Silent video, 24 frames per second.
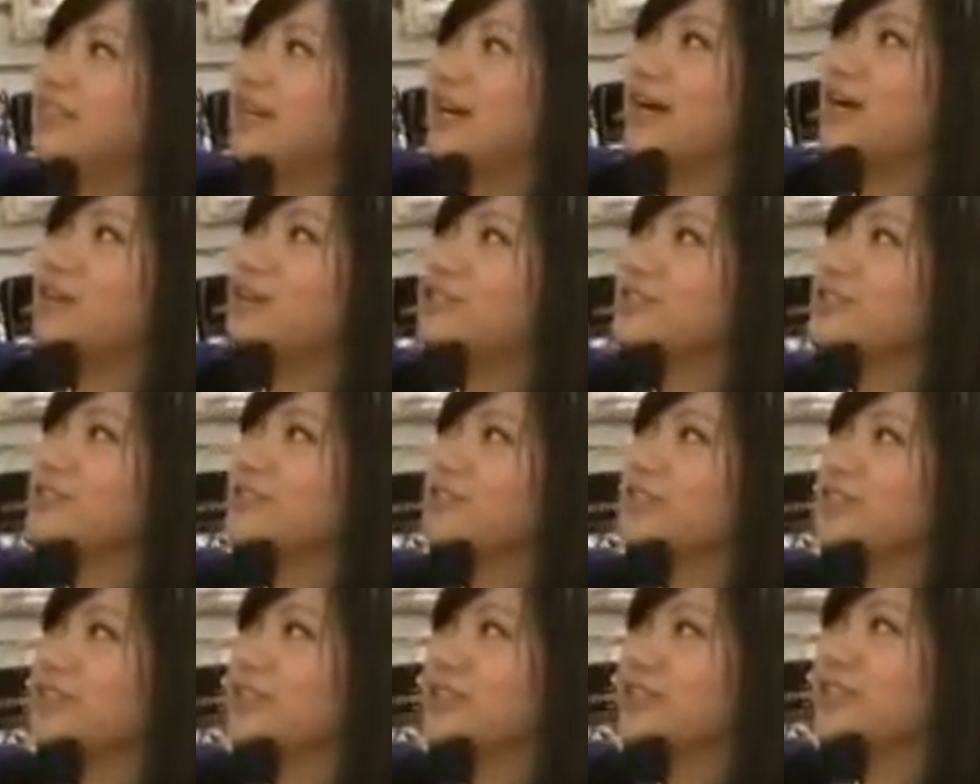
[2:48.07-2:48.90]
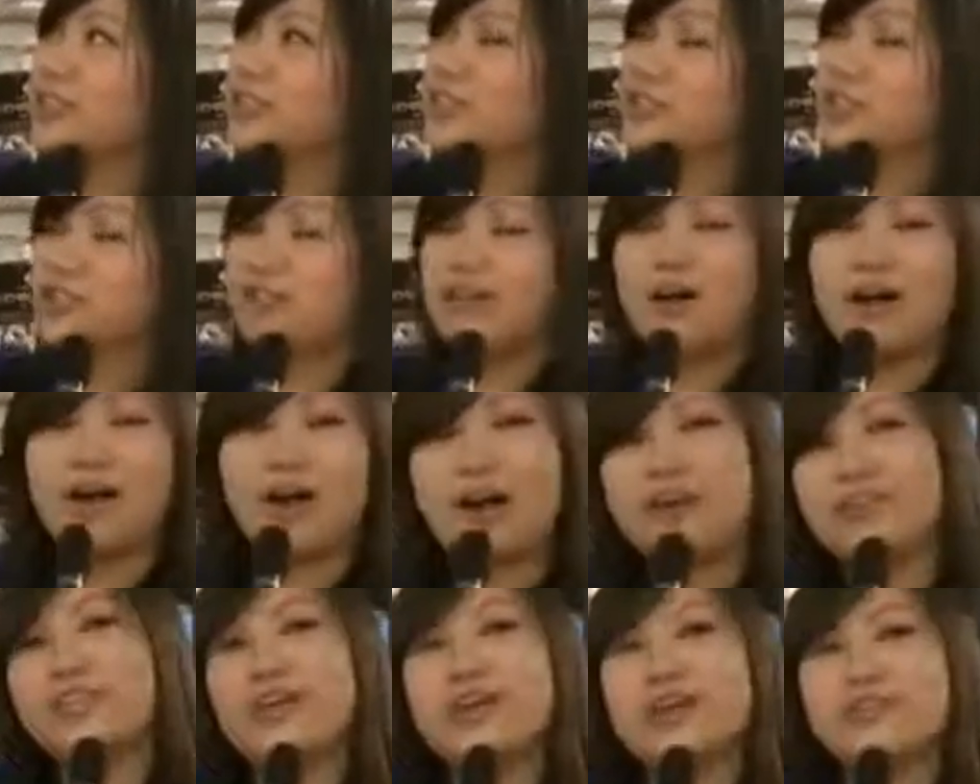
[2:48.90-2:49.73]
towels, the
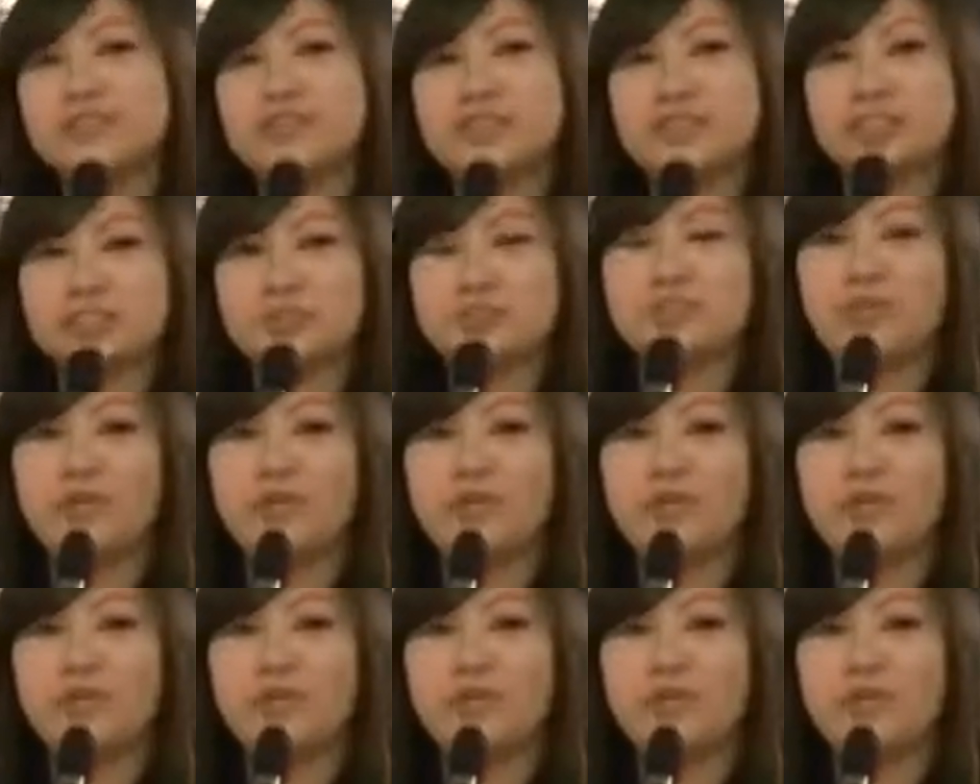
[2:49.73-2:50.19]
dishcloth, and much